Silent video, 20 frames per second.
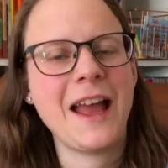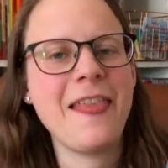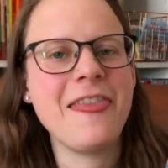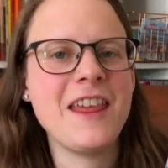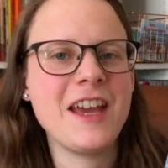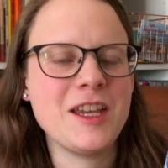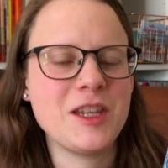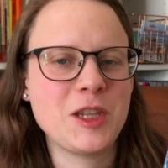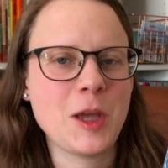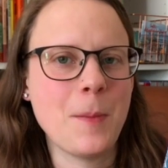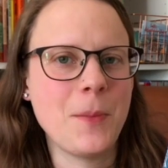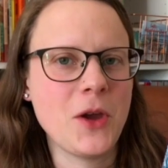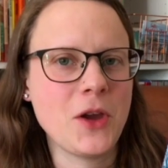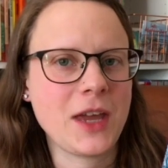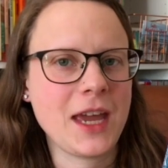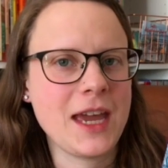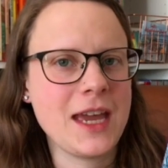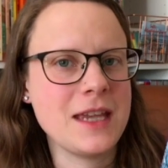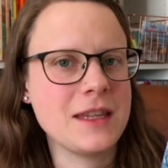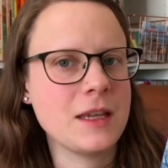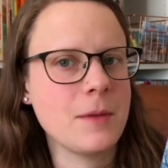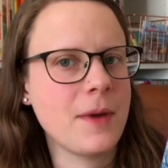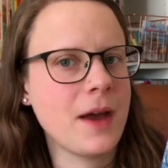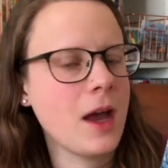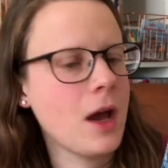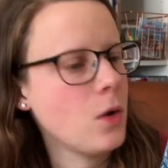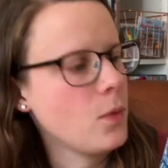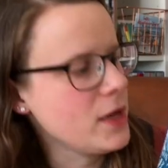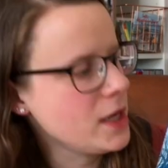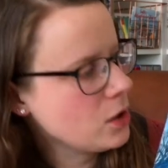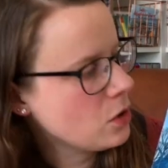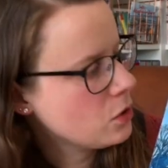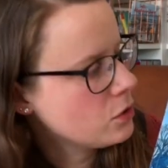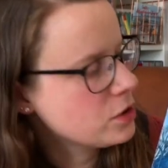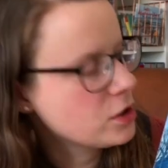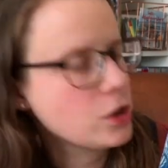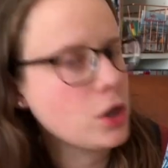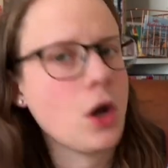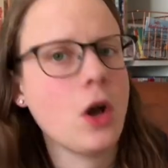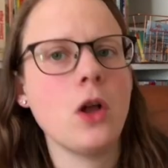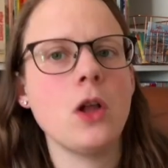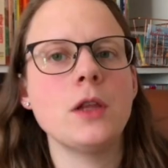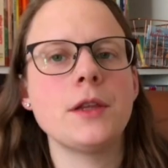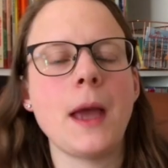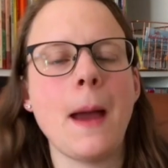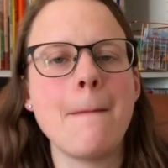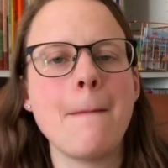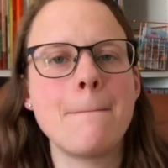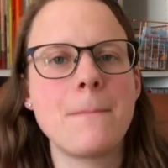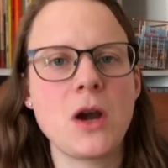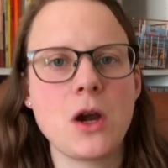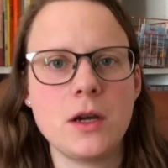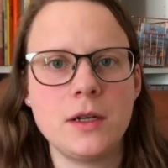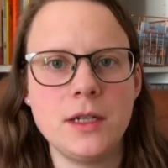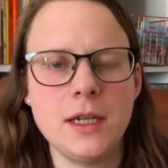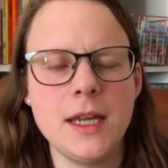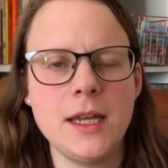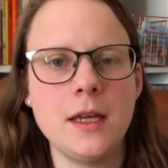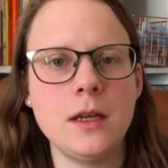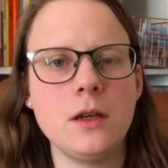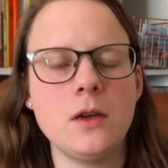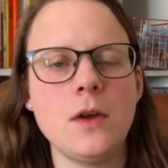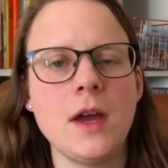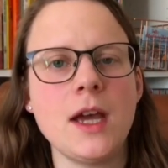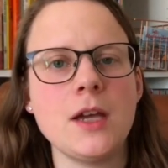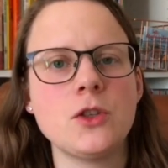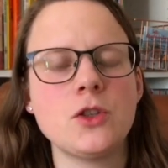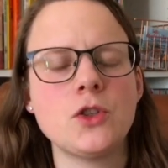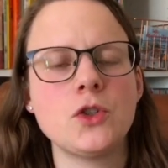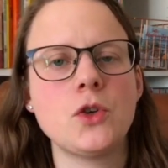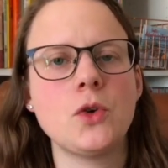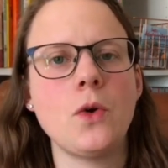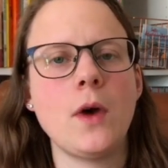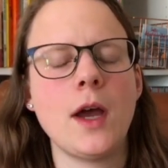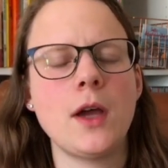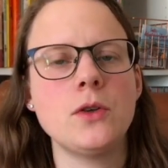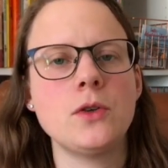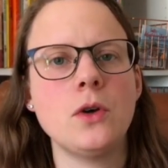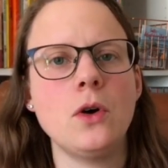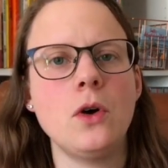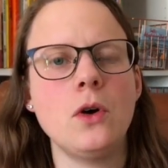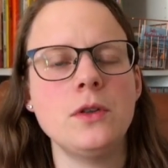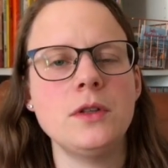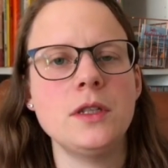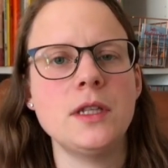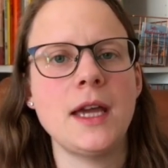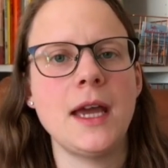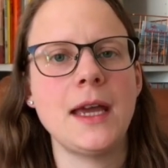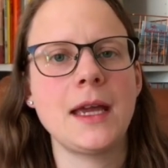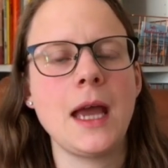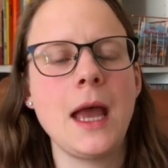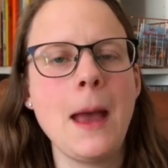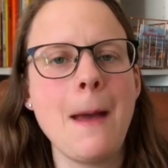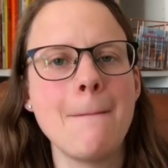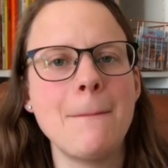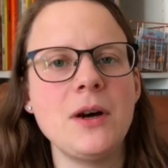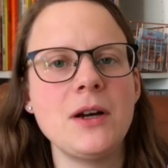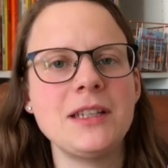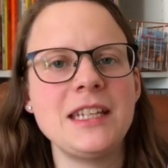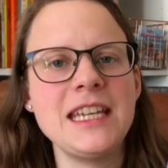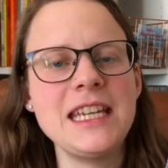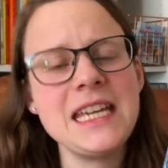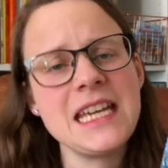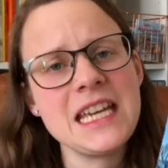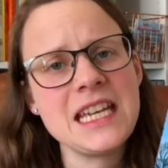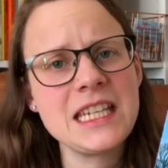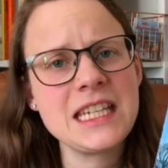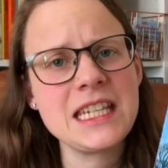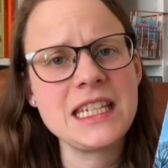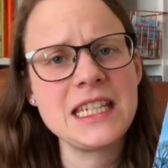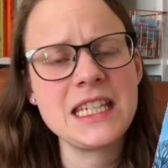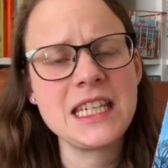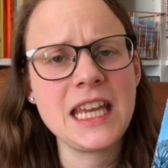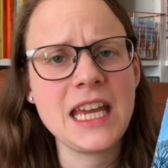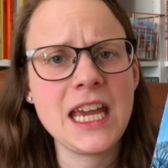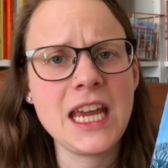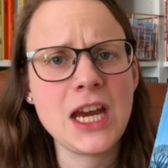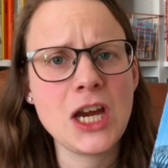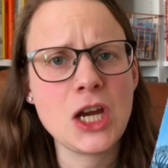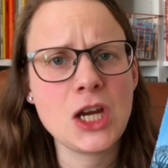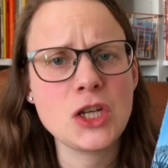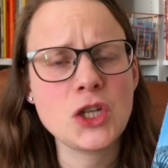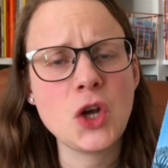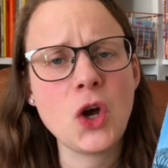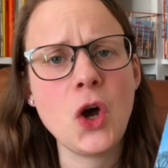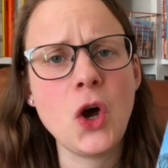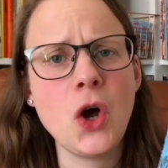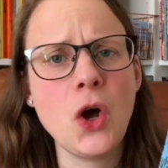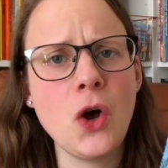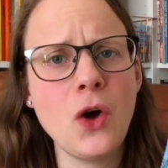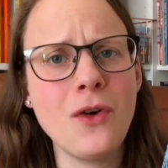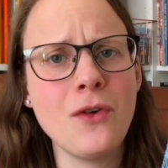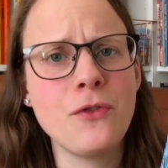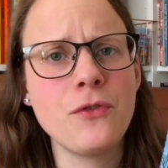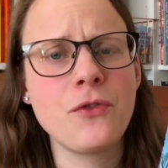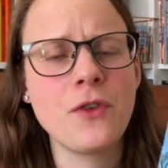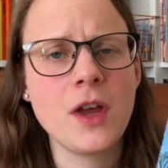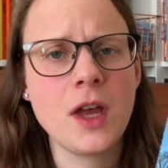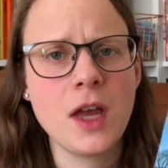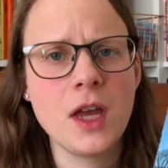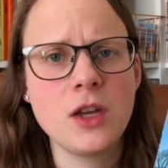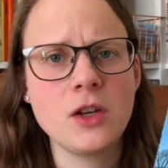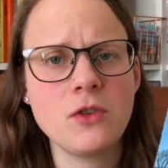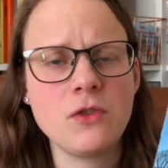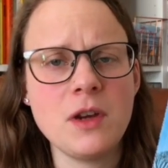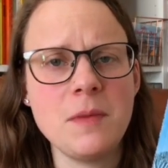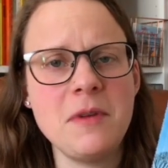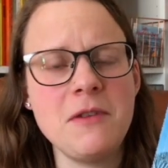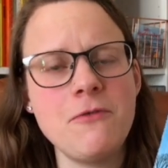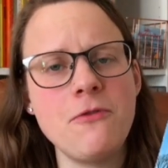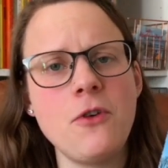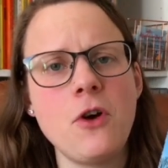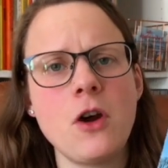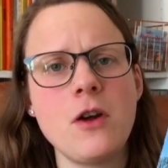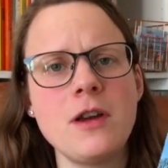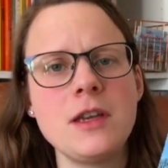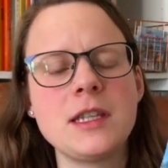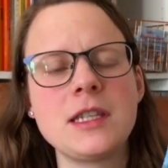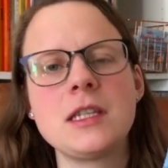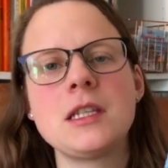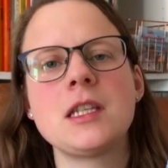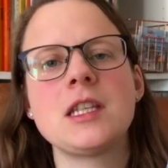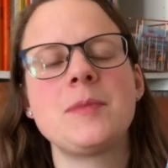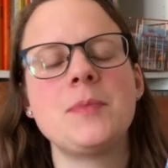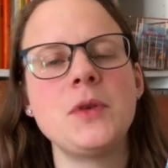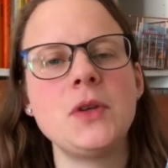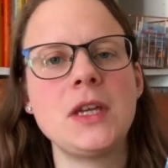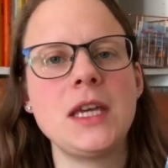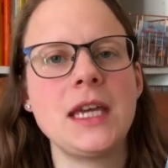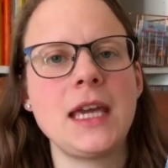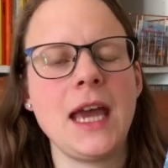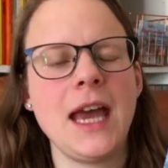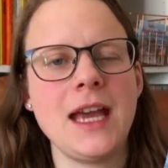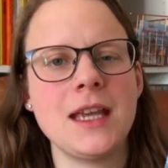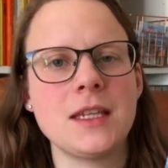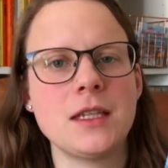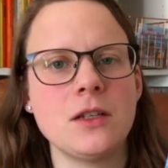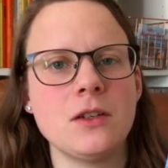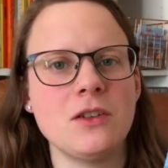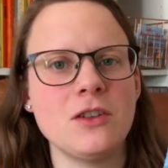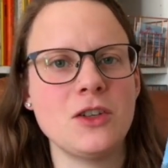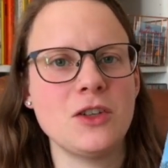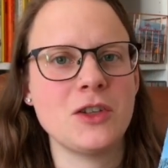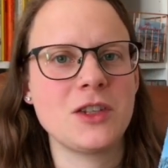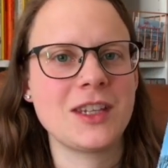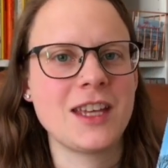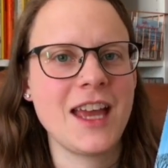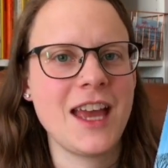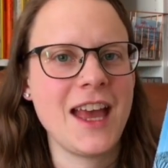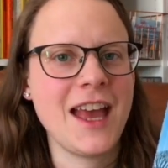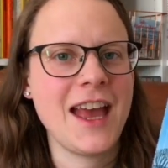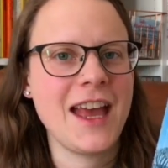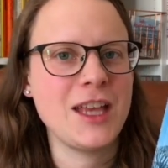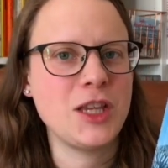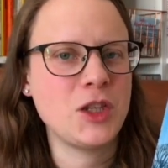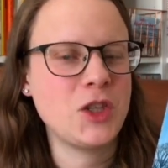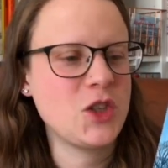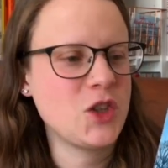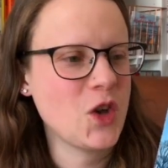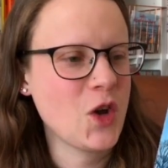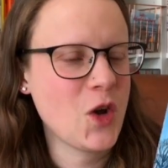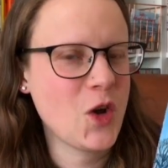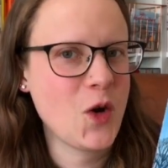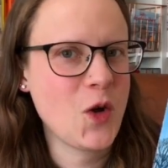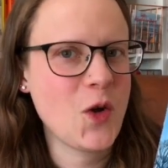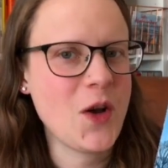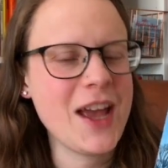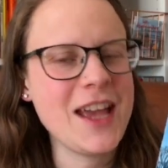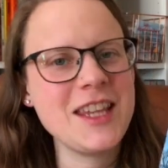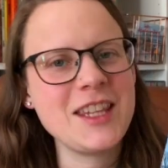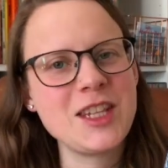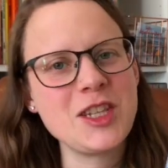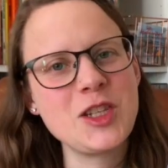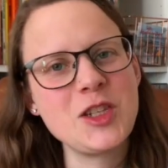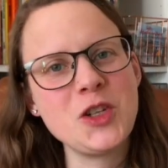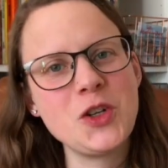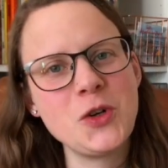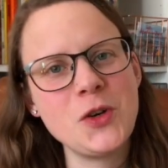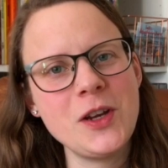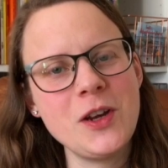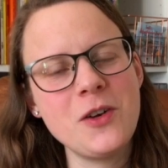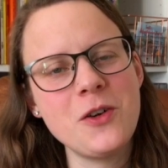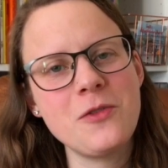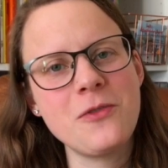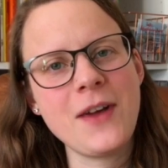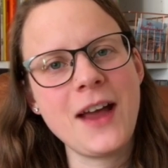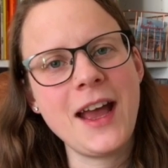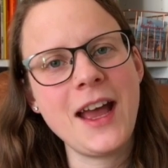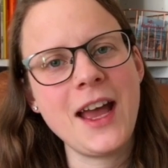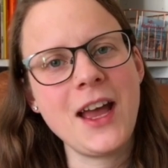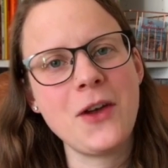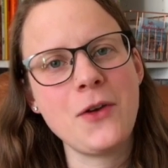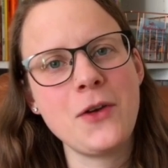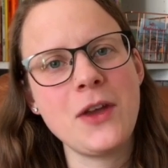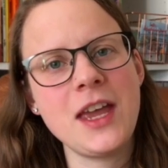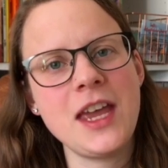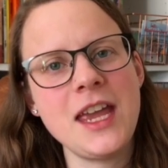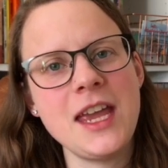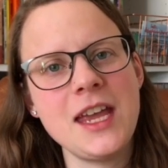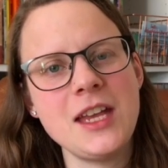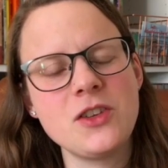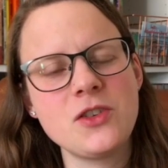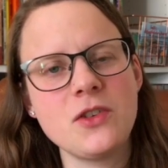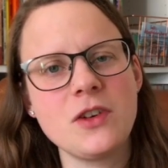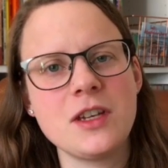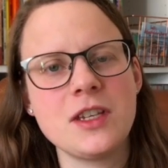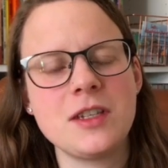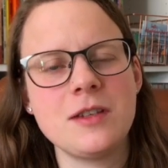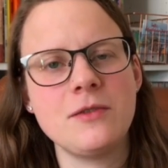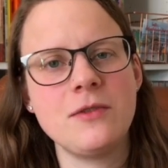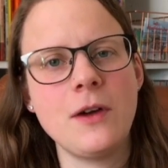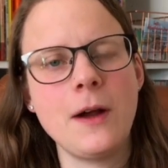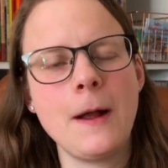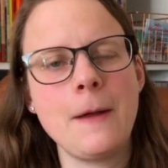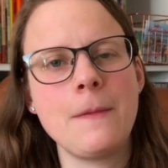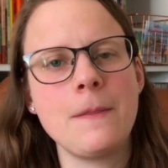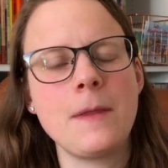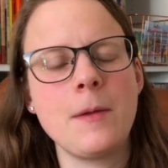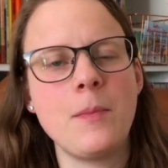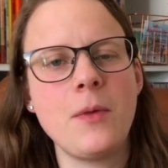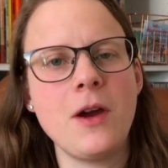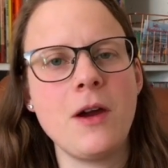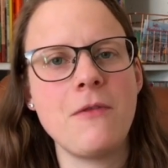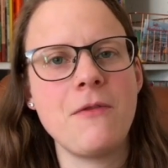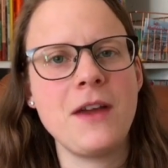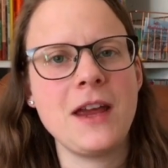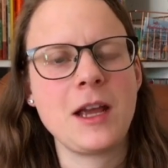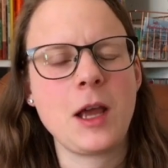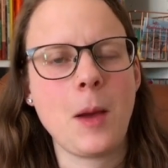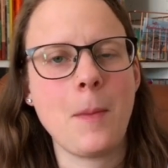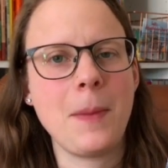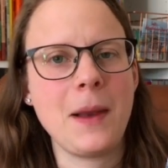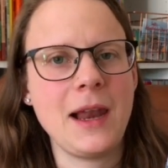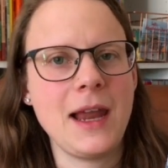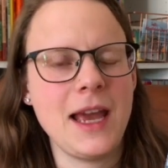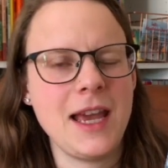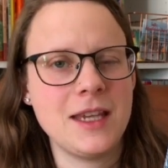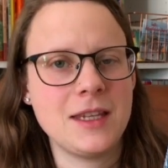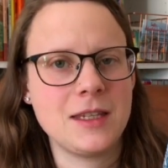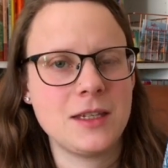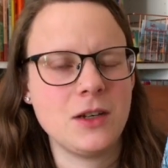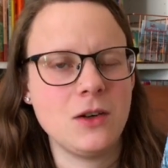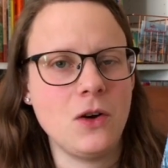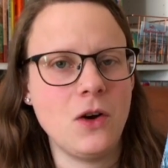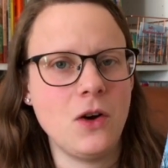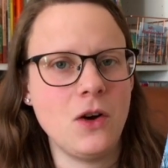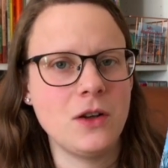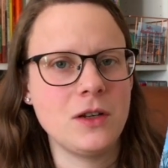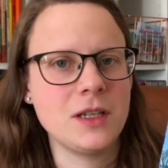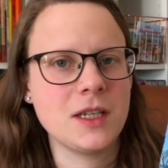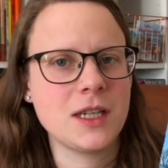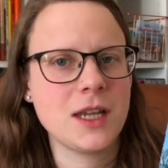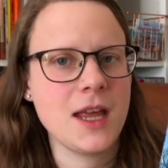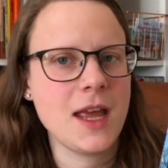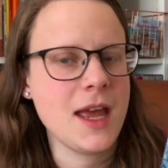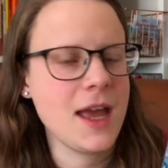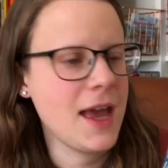This book is about a wee ghost called Bertie who has to go out haunting, but he is scared of creepy forests and spooky castles. So it's a story of how he tries to find the perfect place to haunt.